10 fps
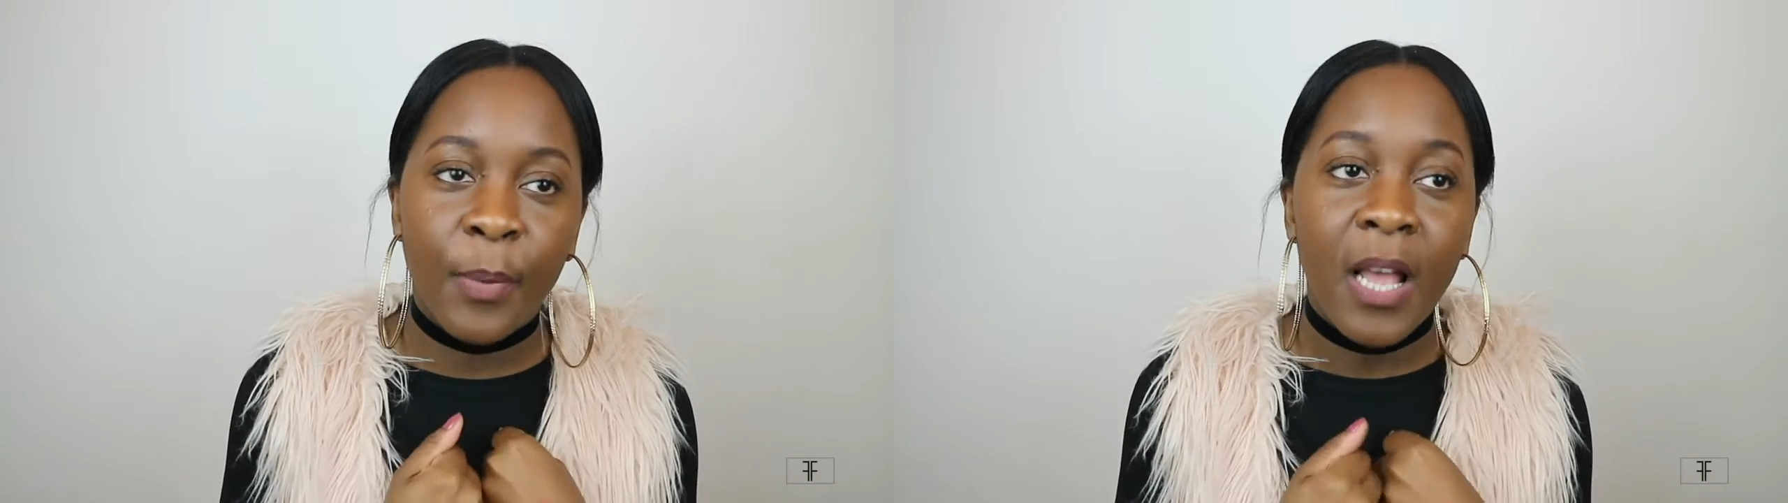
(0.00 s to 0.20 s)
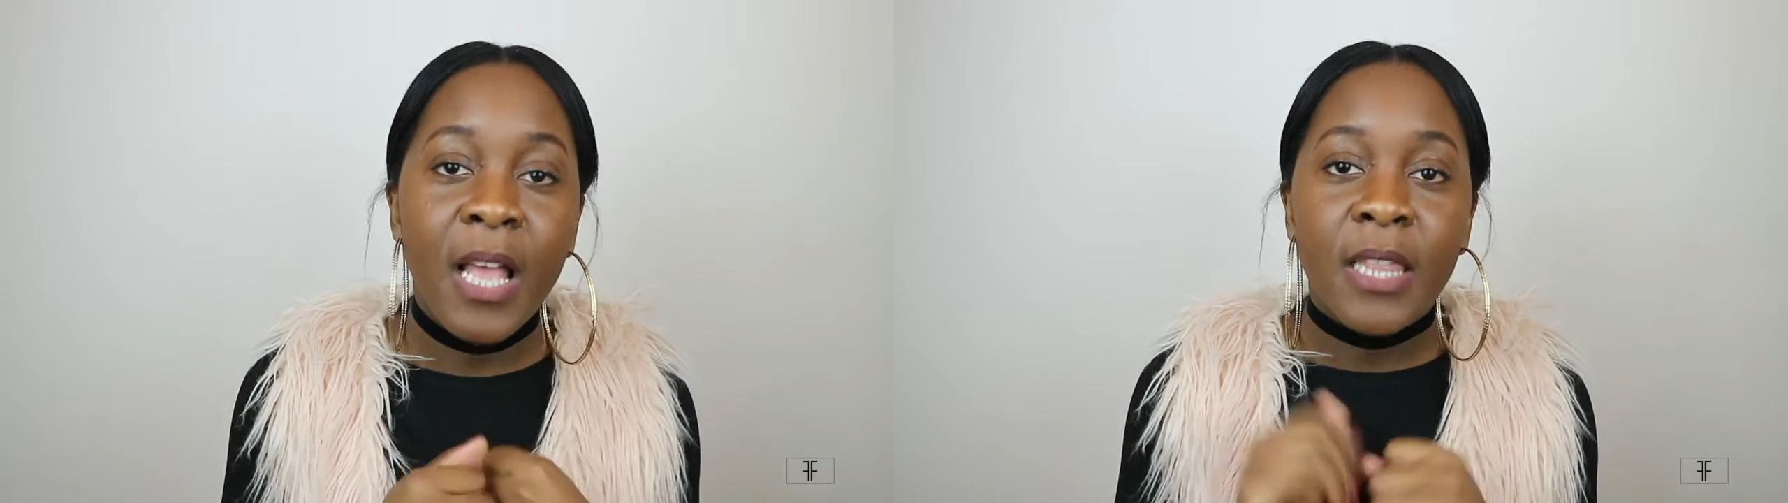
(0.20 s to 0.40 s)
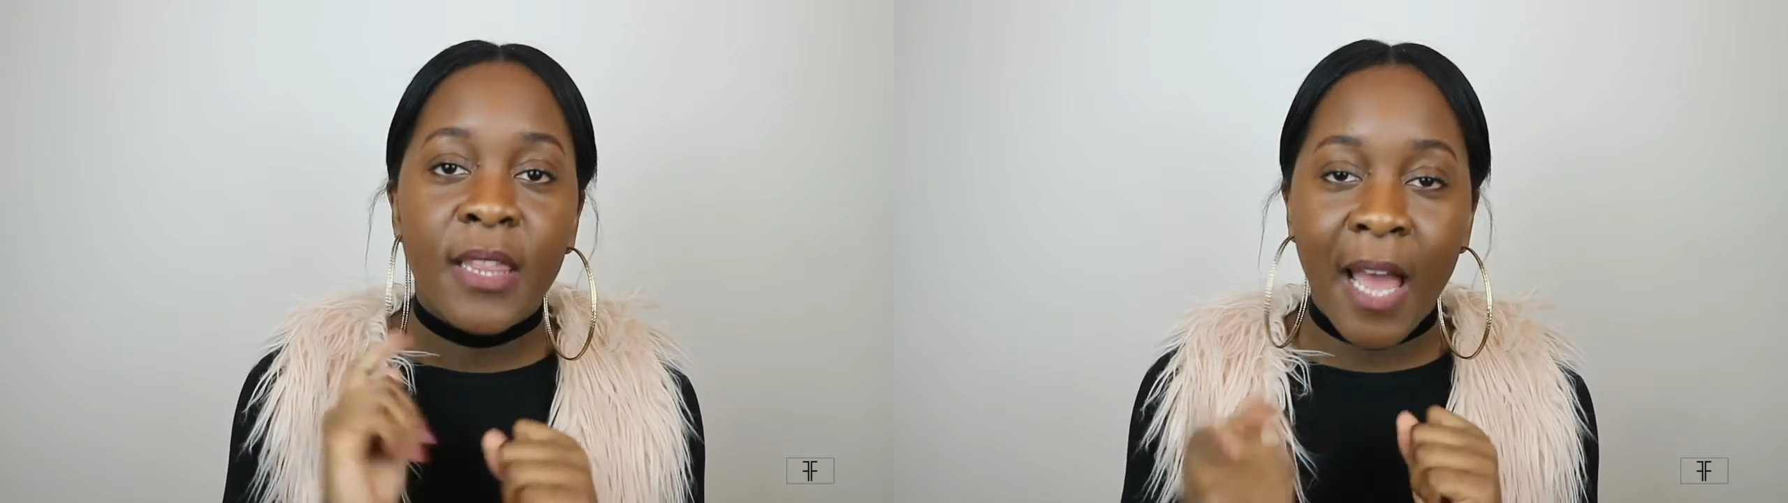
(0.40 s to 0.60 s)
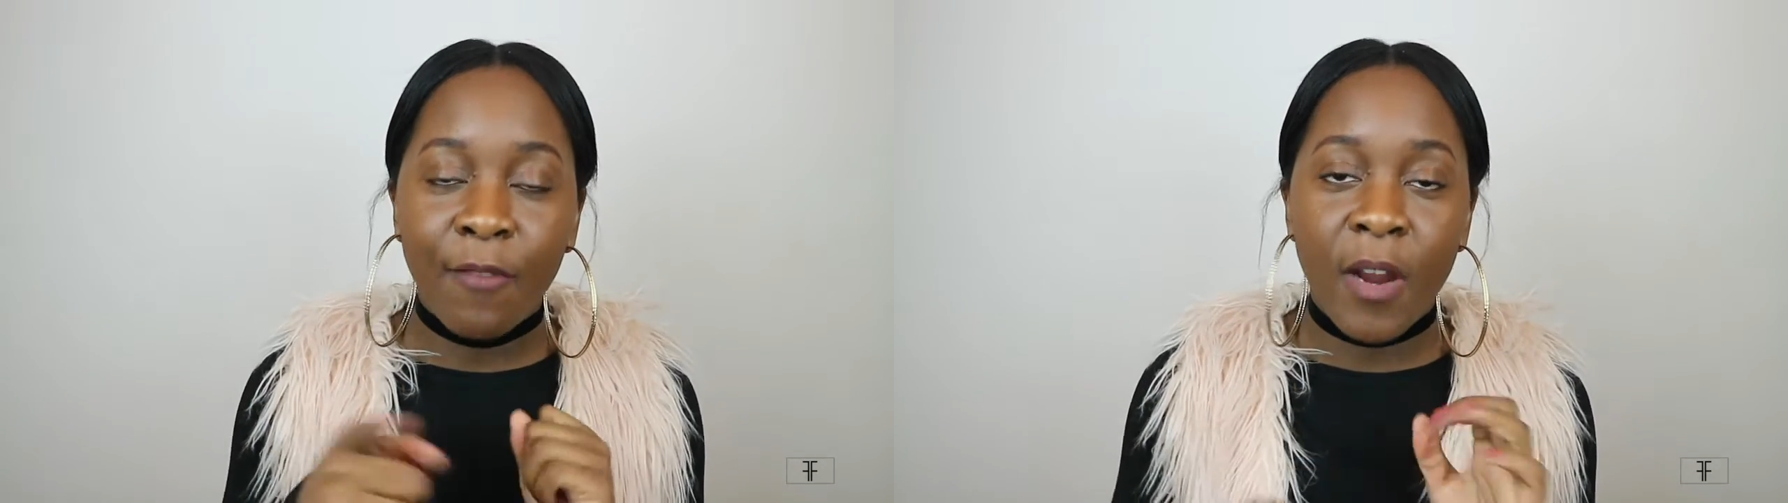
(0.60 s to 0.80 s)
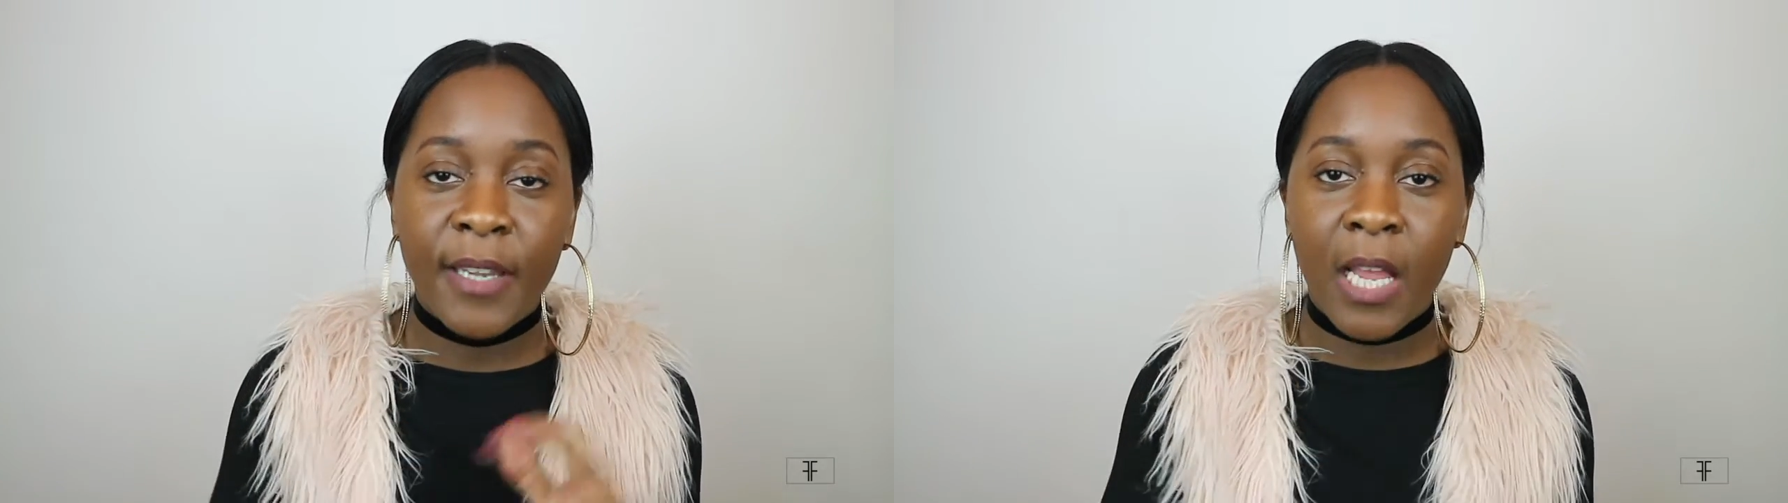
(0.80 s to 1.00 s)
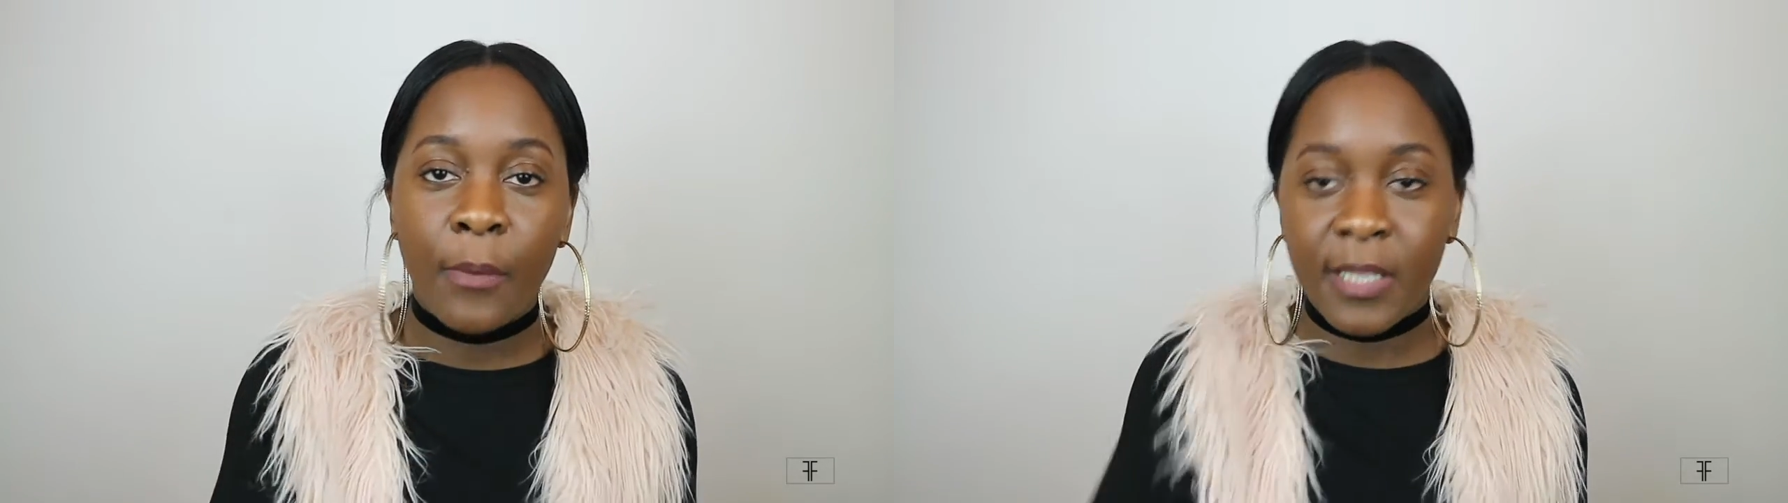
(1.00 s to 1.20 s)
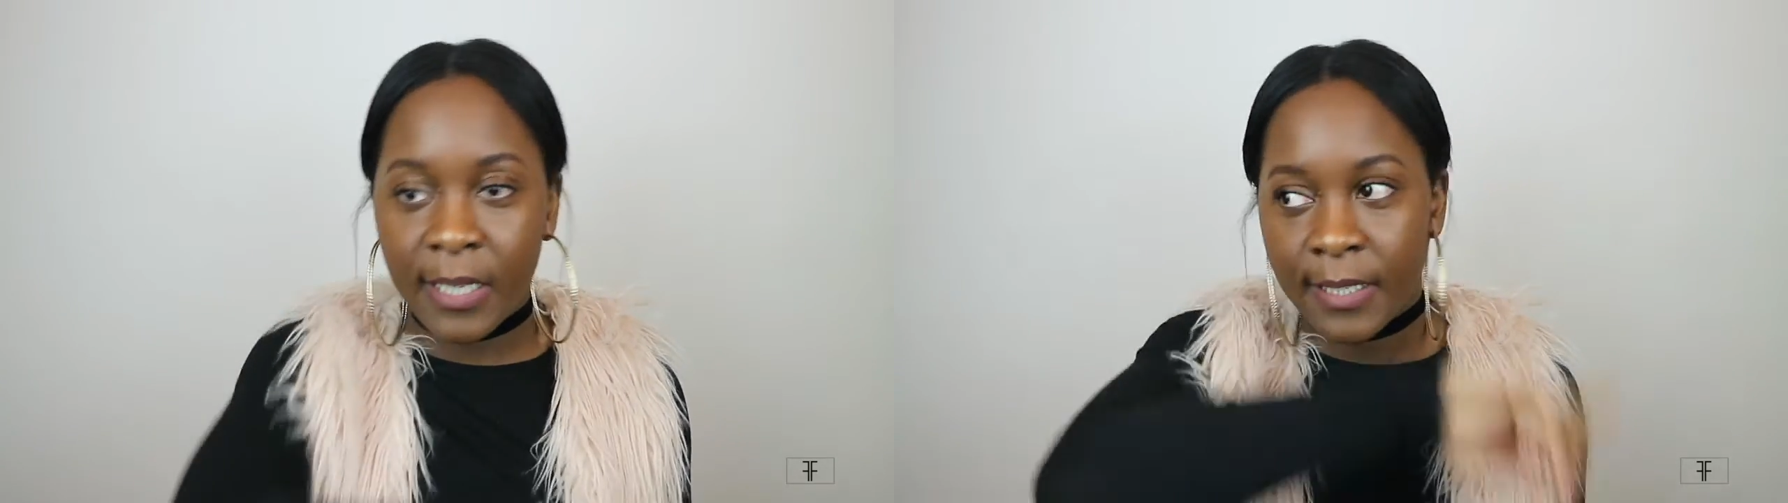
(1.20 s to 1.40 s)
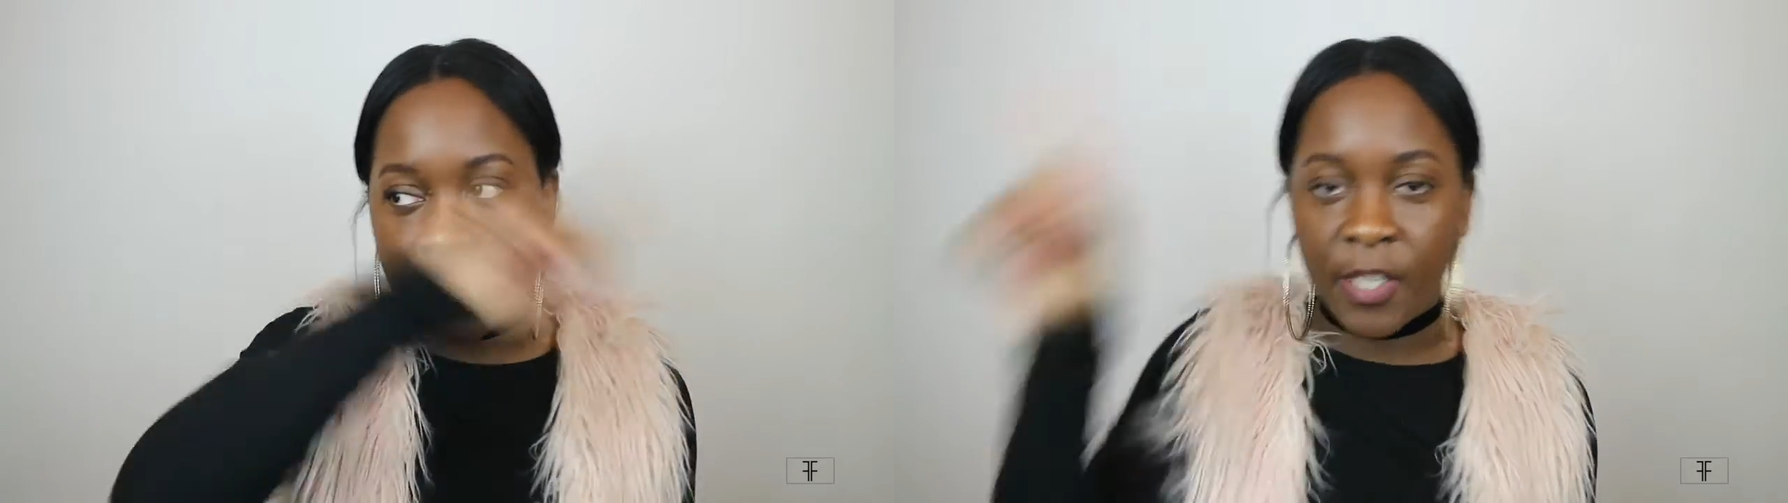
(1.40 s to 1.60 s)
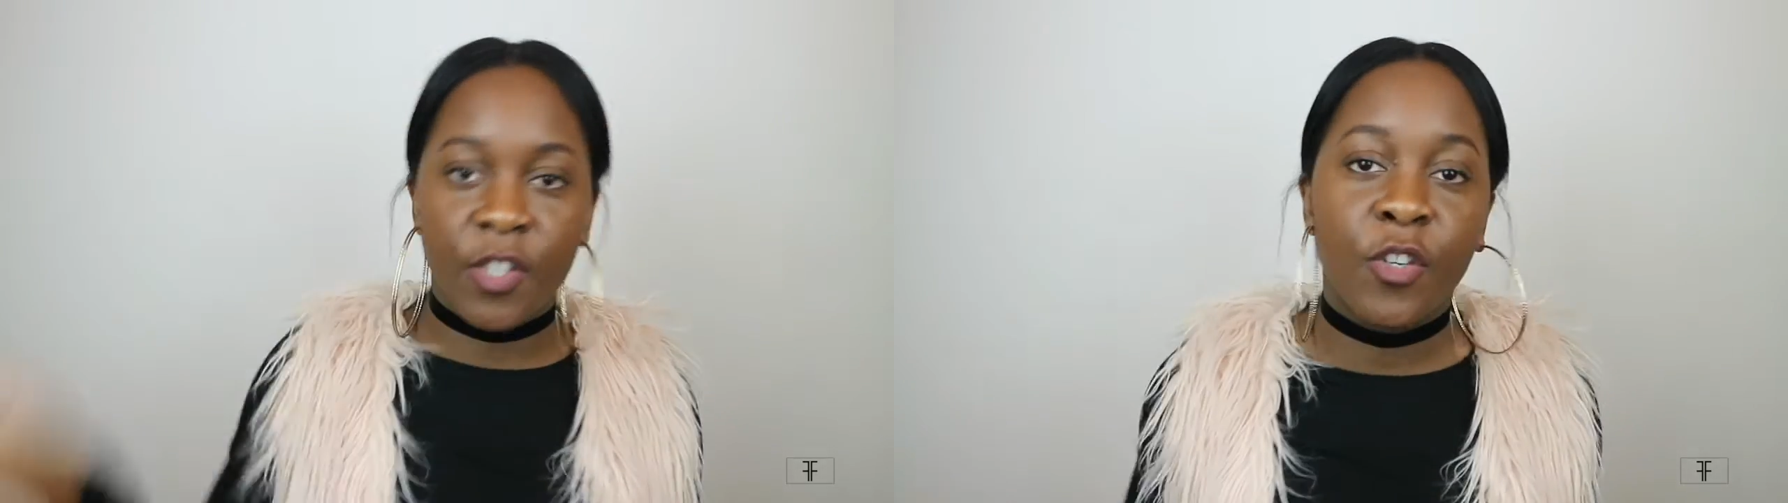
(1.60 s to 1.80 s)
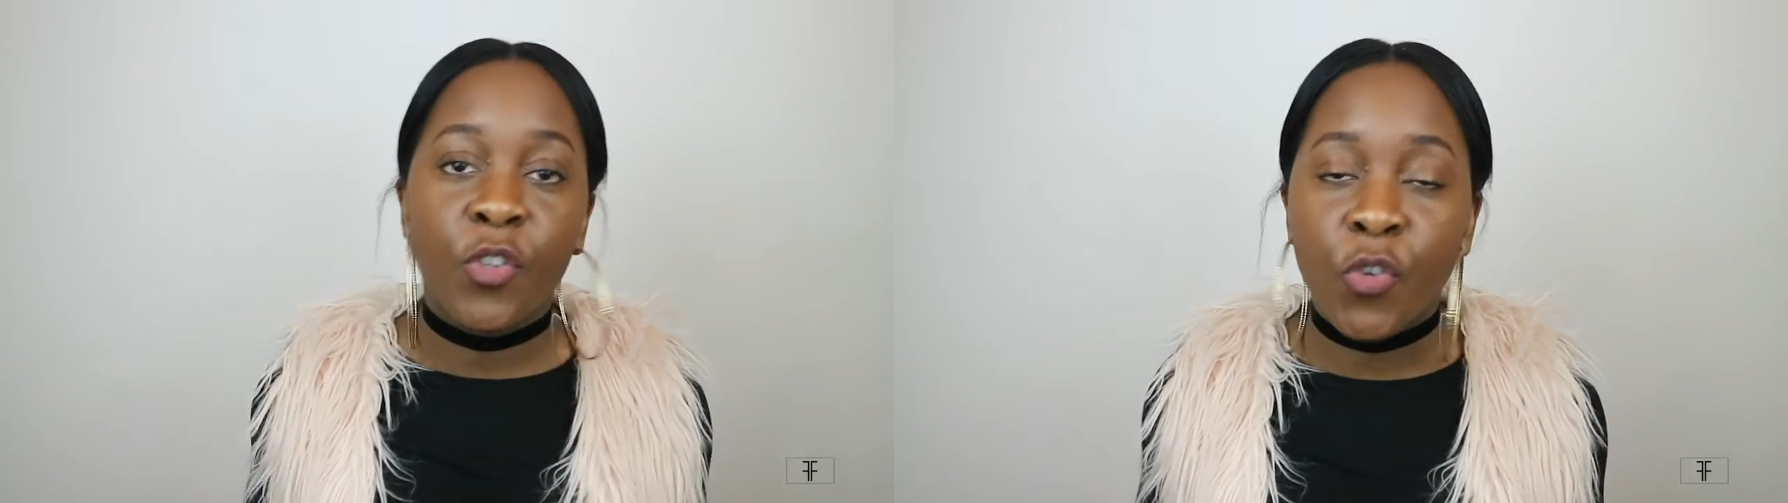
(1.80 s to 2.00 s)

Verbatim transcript: But that right now is like a distant